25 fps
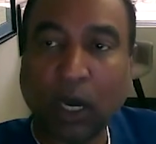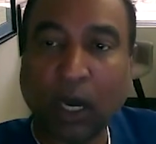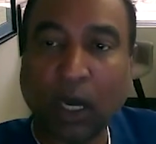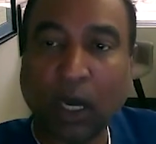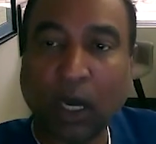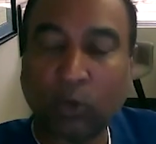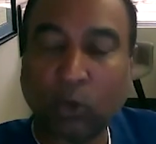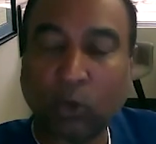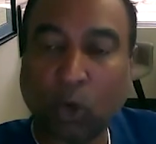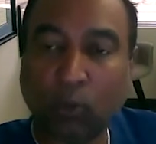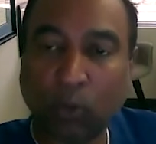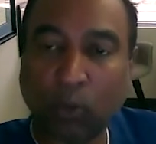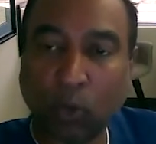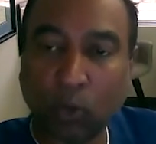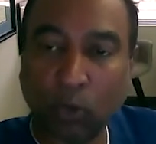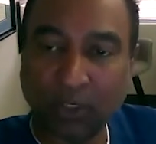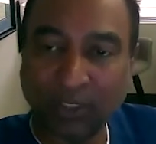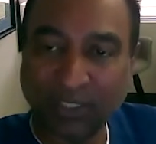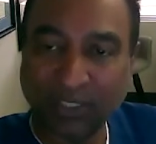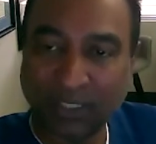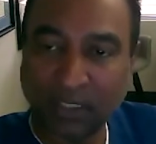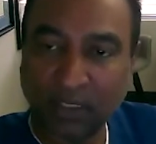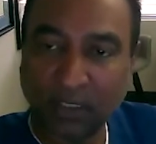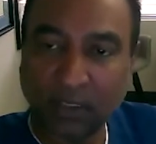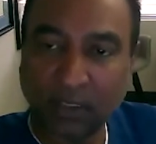
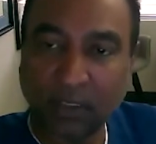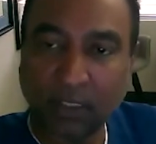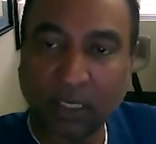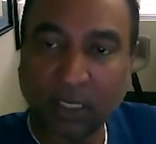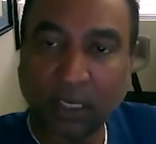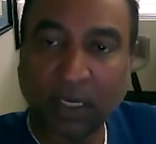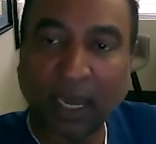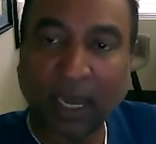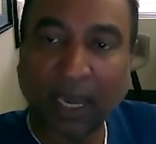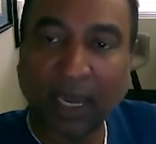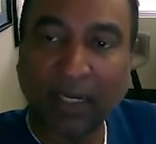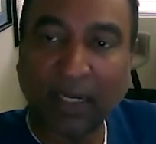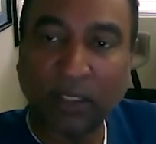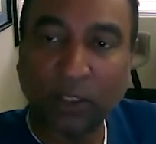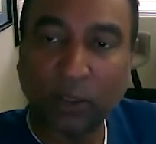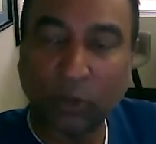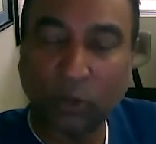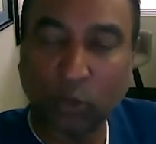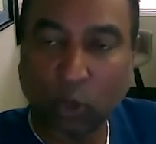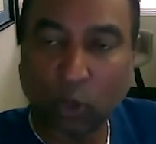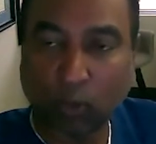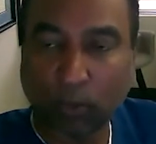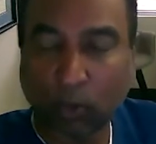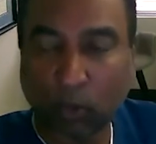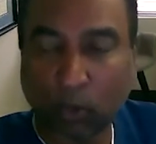thrombolysis and
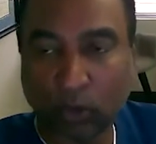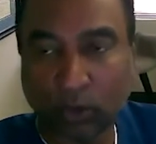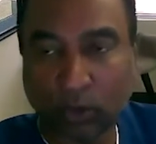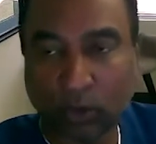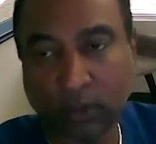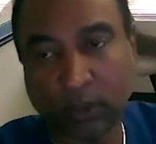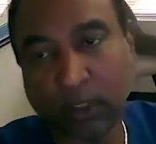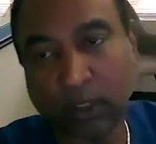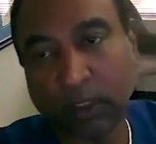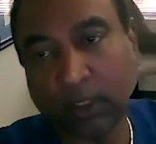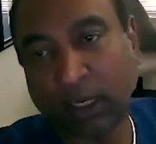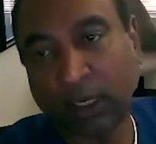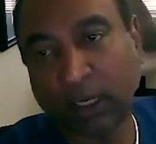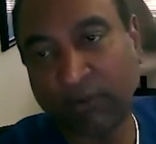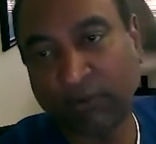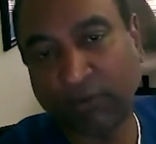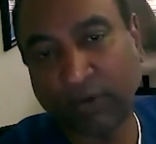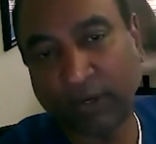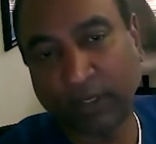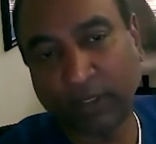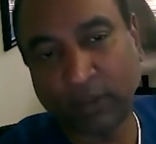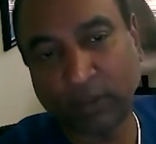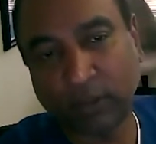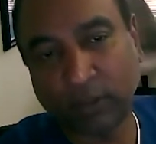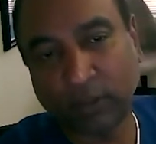antithrombotic
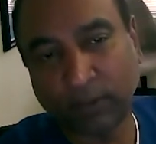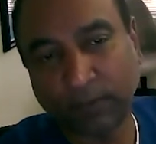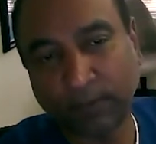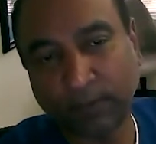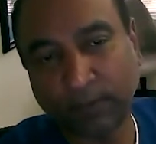effects.